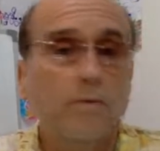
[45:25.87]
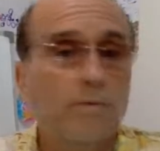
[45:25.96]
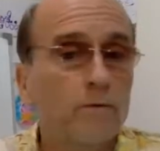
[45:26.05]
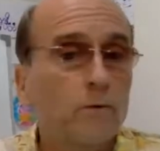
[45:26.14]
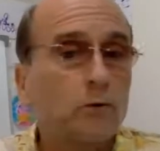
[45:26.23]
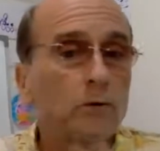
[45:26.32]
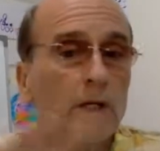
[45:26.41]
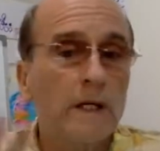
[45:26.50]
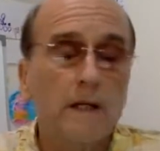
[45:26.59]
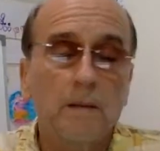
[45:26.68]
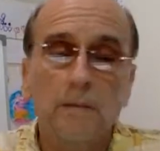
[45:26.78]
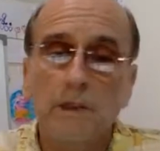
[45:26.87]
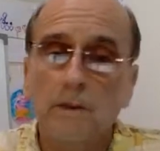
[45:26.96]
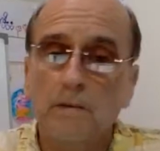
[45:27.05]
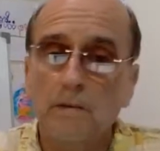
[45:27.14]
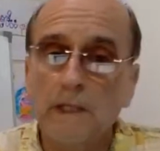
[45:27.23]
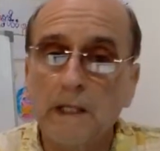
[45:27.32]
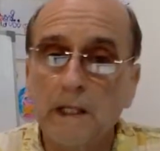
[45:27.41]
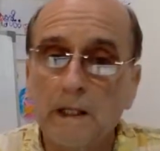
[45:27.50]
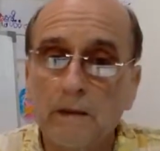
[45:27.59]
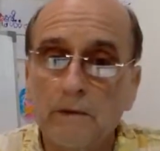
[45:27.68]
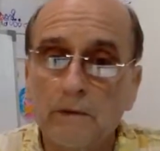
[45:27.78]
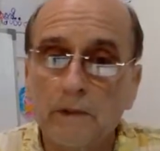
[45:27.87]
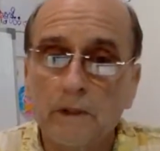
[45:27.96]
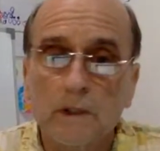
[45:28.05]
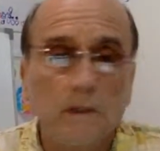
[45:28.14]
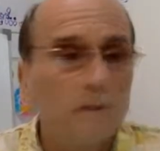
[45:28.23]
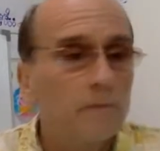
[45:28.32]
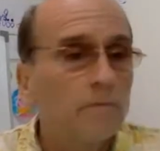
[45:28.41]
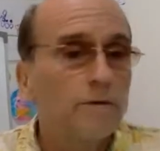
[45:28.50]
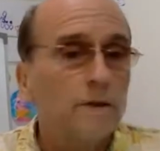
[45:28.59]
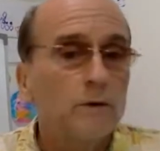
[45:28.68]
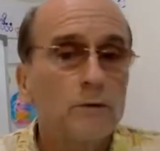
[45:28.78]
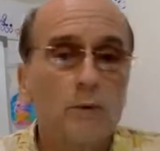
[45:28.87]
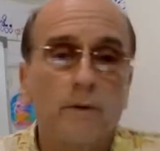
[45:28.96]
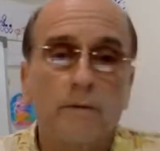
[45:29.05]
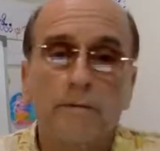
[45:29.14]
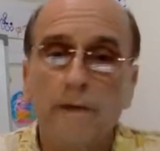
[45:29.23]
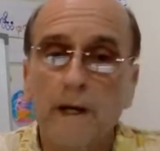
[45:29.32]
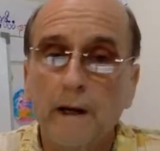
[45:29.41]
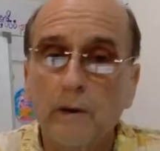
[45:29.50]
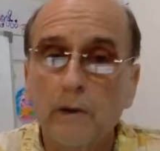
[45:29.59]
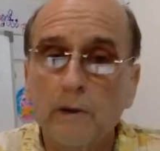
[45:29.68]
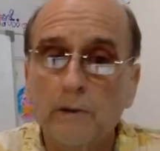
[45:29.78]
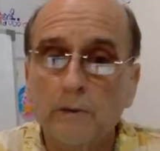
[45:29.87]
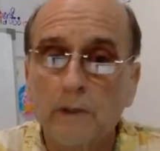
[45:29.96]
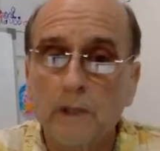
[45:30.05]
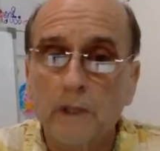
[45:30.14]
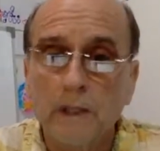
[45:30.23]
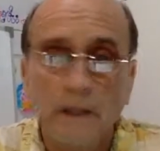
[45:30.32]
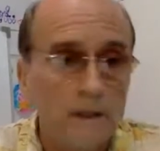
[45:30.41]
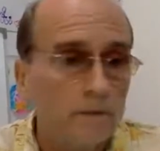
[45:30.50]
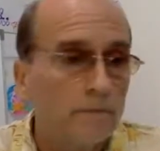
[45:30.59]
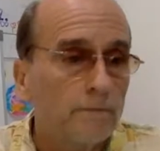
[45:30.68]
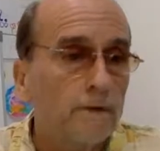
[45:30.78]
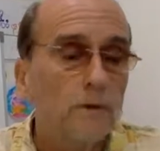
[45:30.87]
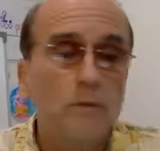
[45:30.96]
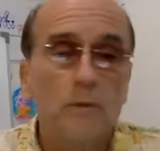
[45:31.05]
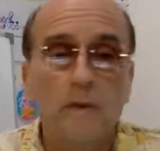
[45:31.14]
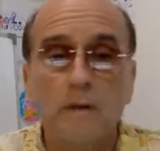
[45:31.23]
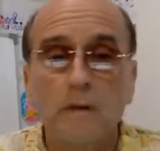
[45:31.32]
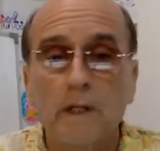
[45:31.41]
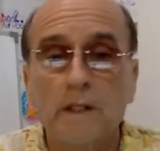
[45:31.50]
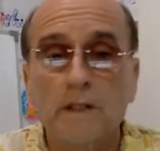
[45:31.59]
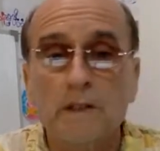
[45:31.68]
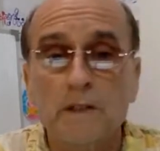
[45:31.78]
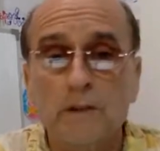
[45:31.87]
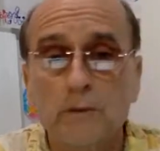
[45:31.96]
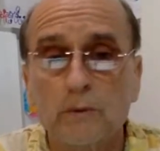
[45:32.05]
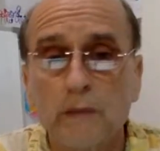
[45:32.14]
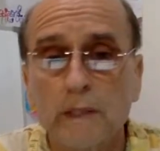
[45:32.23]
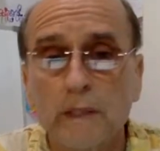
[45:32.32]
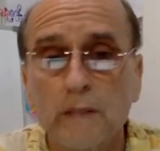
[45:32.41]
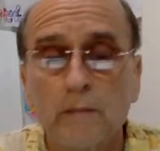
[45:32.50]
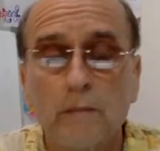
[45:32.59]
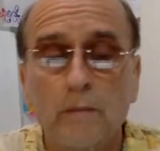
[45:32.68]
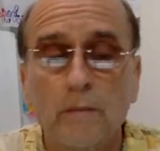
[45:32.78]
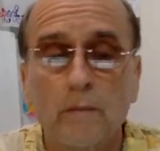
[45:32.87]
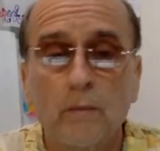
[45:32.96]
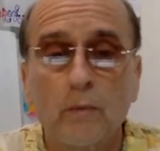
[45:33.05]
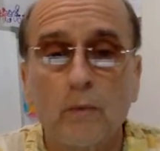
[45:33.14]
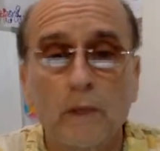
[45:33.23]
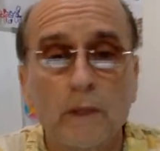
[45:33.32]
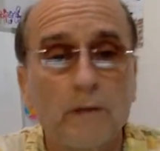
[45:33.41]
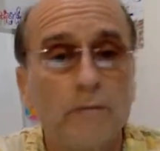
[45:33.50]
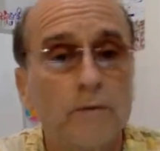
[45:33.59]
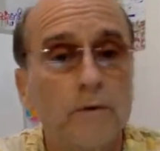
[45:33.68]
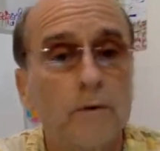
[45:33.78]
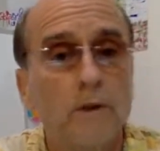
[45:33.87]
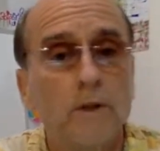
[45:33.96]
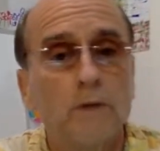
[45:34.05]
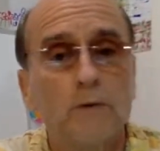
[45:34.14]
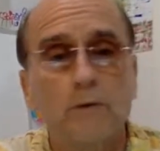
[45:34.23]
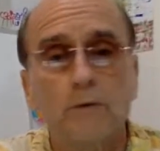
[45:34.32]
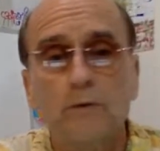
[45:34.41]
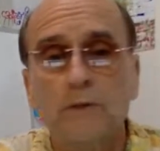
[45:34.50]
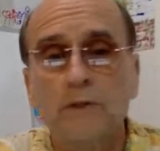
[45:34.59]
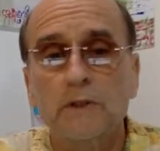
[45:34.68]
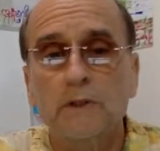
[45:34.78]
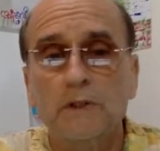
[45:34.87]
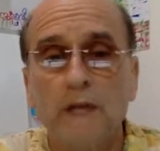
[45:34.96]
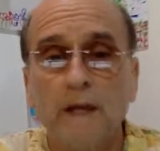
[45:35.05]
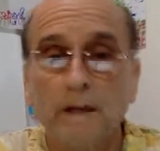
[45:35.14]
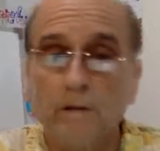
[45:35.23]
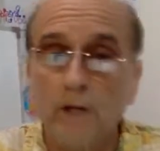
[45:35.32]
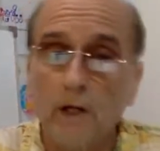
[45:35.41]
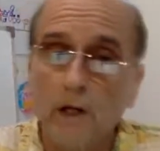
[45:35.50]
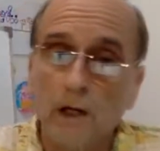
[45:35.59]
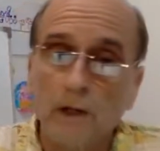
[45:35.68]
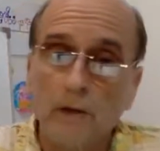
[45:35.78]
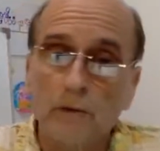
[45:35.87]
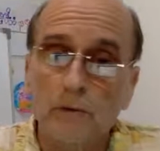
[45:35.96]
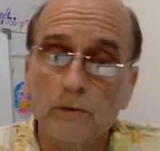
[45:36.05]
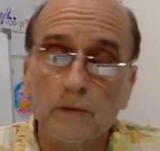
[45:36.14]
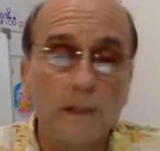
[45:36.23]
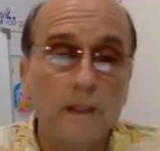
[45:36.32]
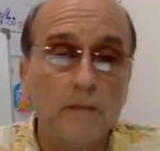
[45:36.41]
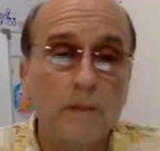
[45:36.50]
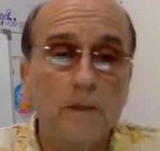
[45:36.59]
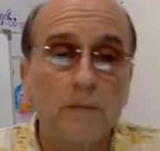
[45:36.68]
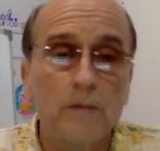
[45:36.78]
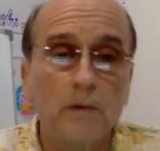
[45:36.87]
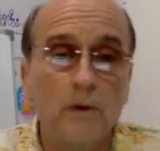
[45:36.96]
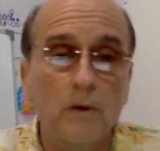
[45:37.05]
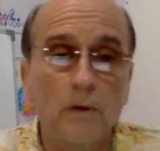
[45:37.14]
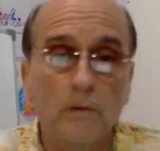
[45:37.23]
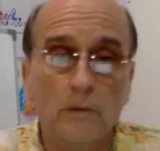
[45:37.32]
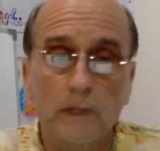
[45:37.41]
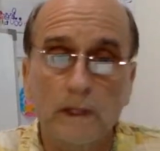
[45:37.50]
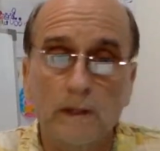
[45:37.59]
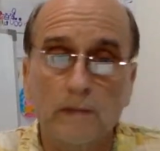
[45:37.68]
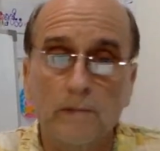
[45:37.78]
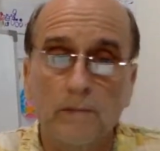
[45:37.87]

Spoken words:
full canopy of leaves, filled with flowers, and filled with luscious green, wonderful, nutritious avocados, feeding people all around.